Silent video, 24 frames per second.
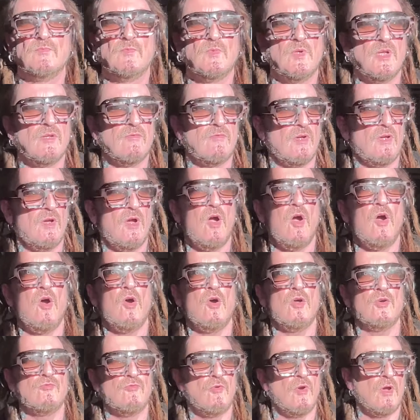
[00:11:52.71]
whatever,
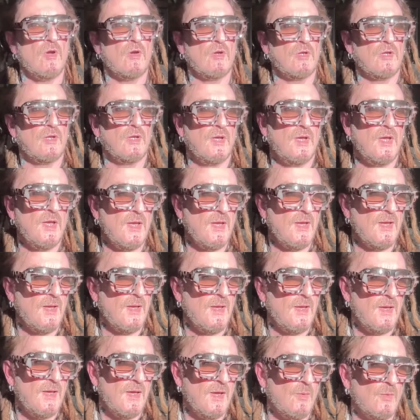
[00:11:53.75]
hard rock.
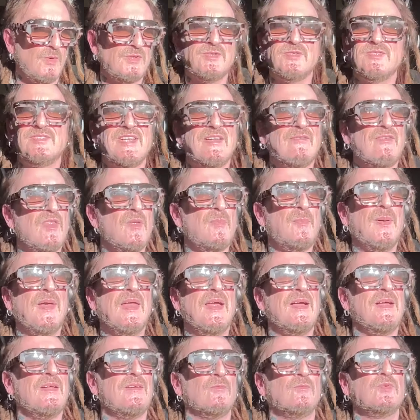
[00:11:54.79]
Which was never the
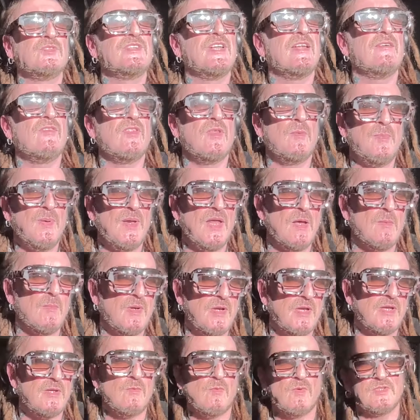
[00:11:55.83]
plan. It was never the plan,
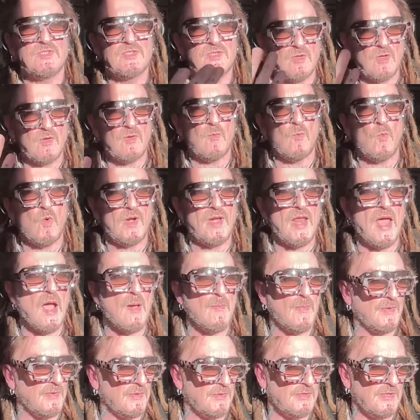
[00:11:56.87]
but it was what
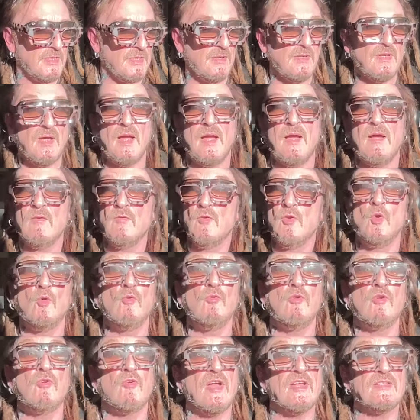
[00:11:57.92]
happened. And no
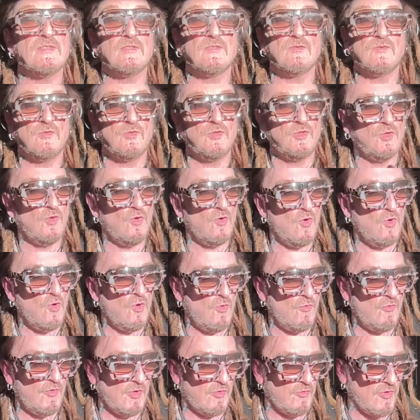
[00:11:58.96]
regrets,
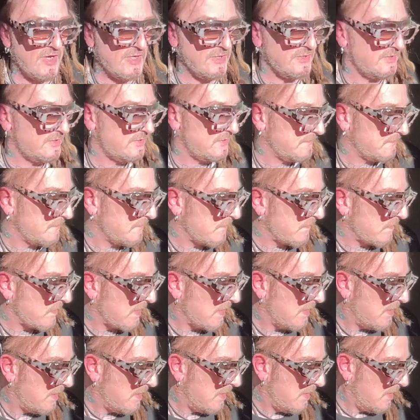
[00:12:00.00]
no regrets.
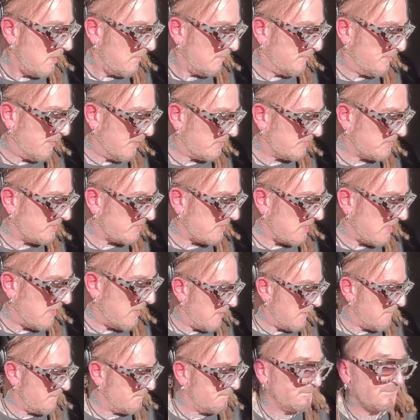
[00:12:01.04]
But
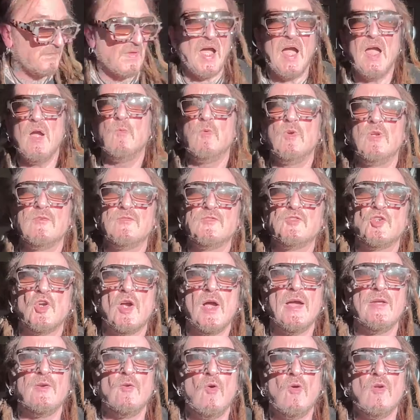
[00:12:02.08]
I would have
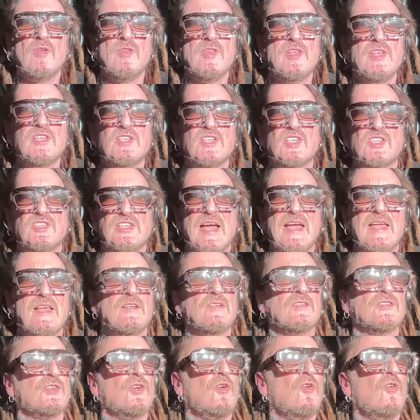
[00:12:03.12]
tried all of these
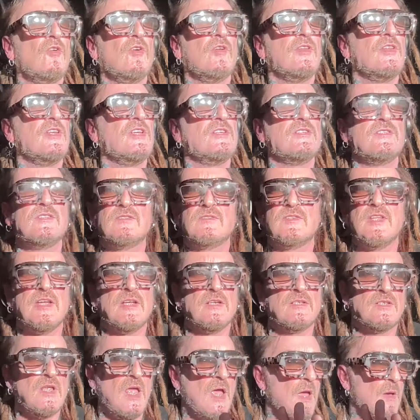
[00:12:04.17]
styles and all of these
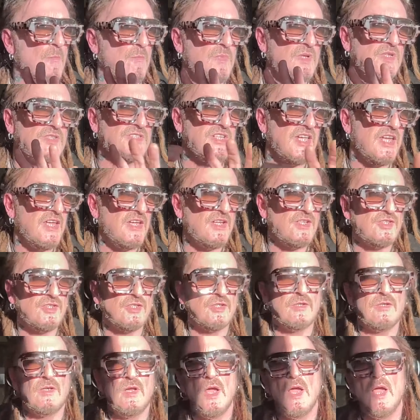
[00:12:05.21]
things,
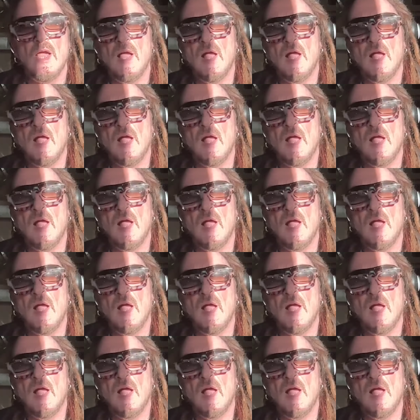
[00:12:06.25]
Mutation